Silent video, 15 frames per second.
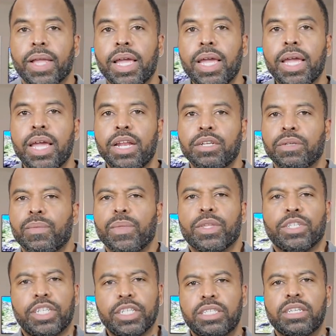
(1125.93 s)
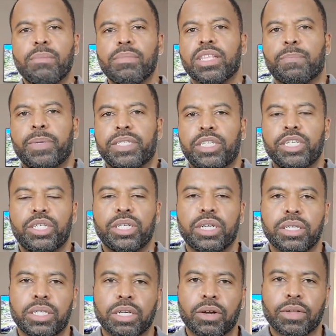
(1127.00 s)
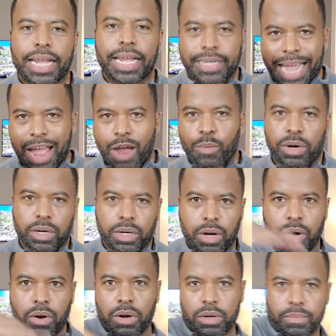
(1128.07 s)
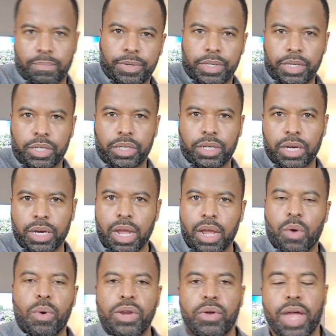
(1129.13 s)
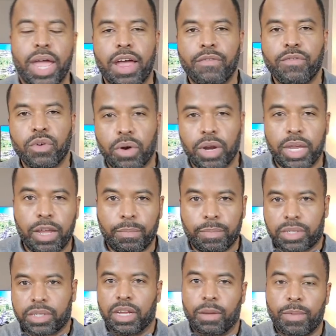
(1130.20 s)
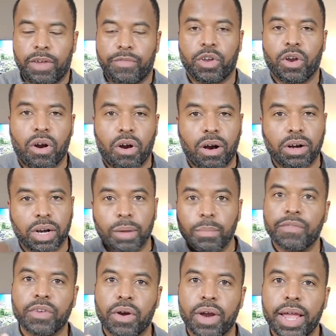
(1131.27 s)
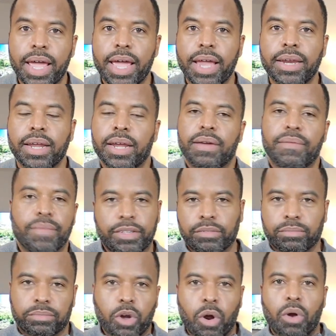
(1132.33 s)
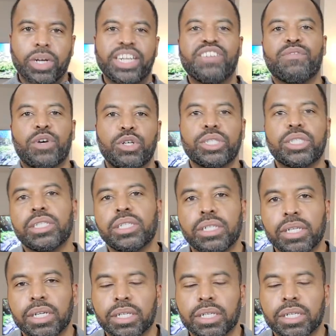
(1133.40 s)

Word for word: and just some of the positions, you know, that downward dog position where you have your hips above your heart, above your head, that's called inversion.